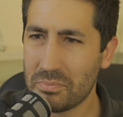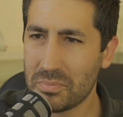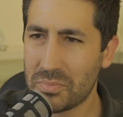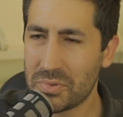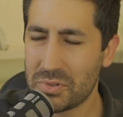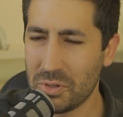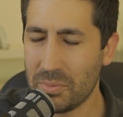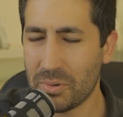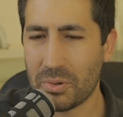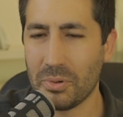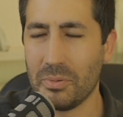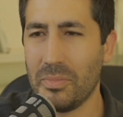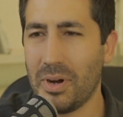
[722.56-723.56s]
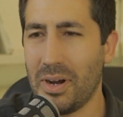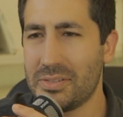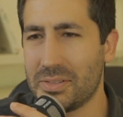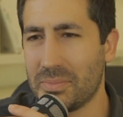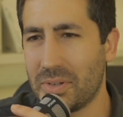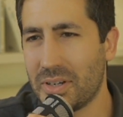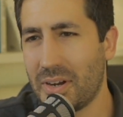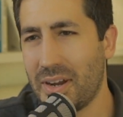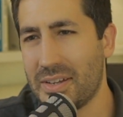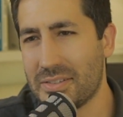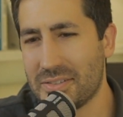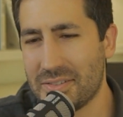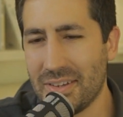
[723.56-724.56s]
Super cool. Awesome.
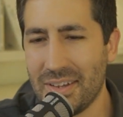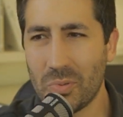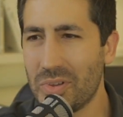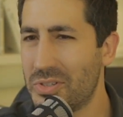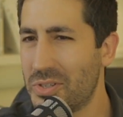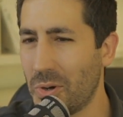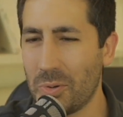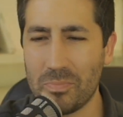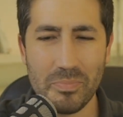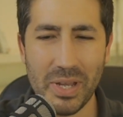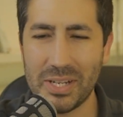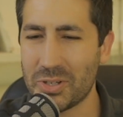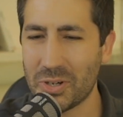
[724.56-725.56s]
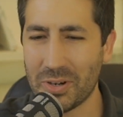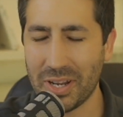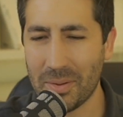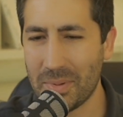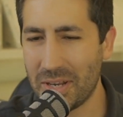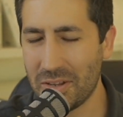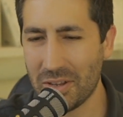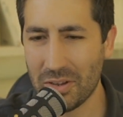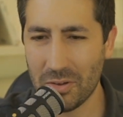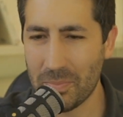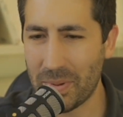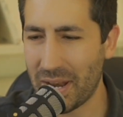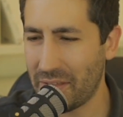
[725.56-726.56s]
Congrats. So big journey. I mean,
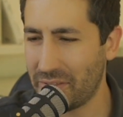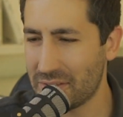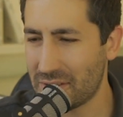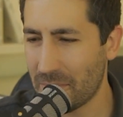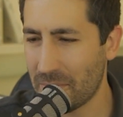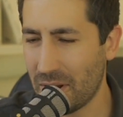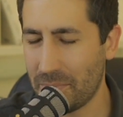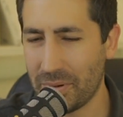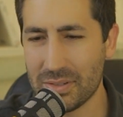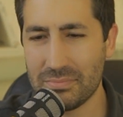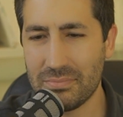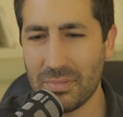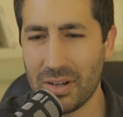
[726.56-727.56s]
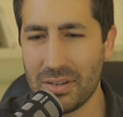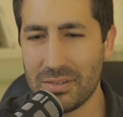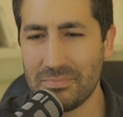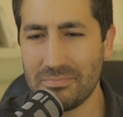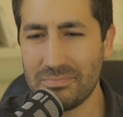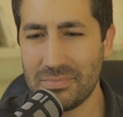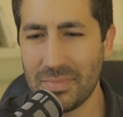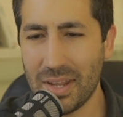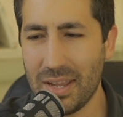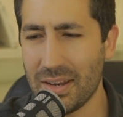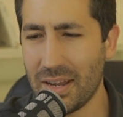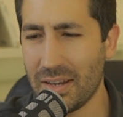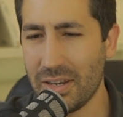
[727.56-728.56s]
you've been at this coming up on
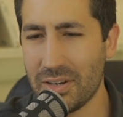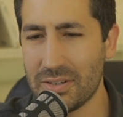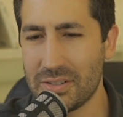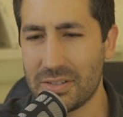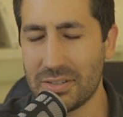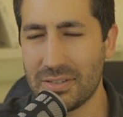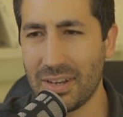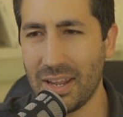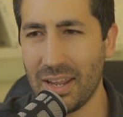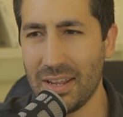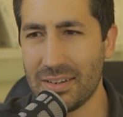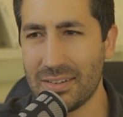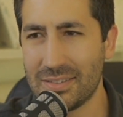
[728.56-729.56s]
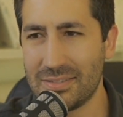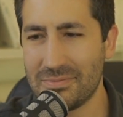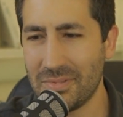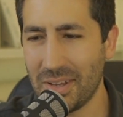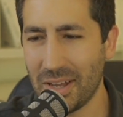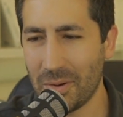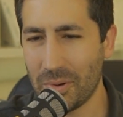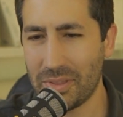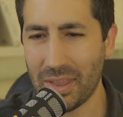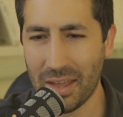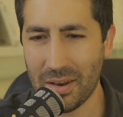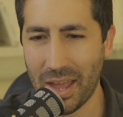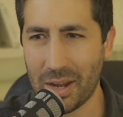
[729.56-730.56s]
8-9 years, and with
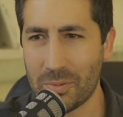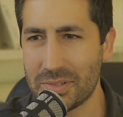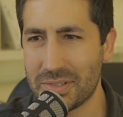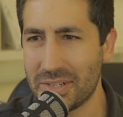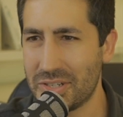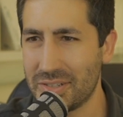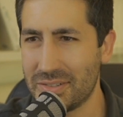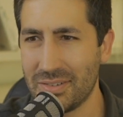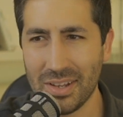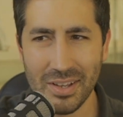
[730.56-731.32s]
that acquisition,